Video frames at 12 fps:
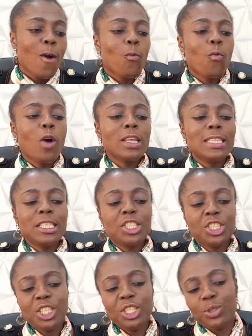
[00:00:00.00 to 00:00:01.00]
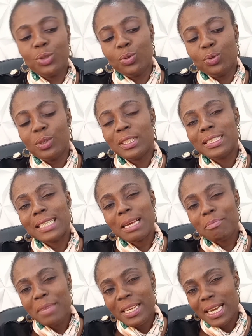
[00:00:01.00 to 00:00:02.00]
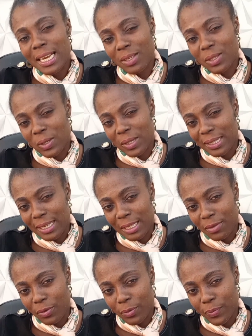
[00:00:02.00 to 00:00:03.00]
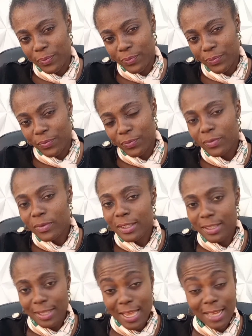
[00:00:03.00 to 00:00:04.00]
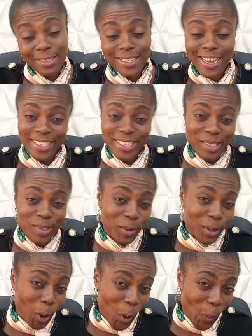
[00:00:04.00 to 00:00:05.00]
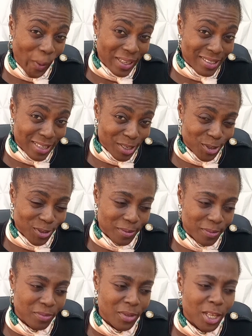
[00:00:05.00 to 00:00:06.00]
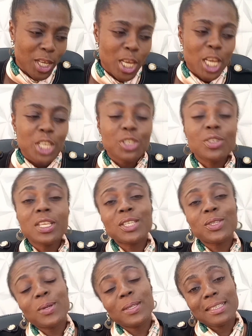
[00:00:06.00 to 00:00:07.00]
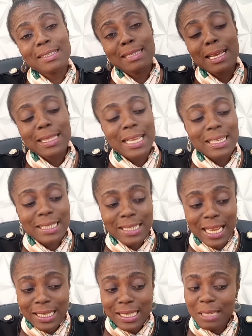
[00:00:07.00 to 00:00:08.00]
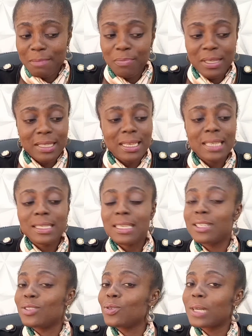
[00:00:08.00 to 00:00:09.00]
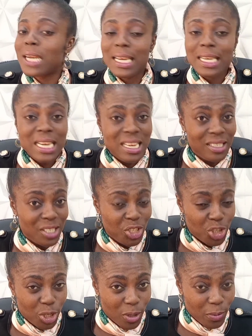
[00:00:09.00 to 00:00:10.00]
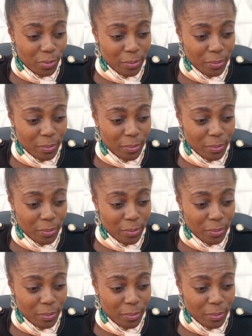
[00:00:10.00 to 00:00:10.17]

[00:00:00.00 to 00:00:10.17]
What did she do that made her successful? That I need on the comment section. You need to understand that starting a business is not an easy job.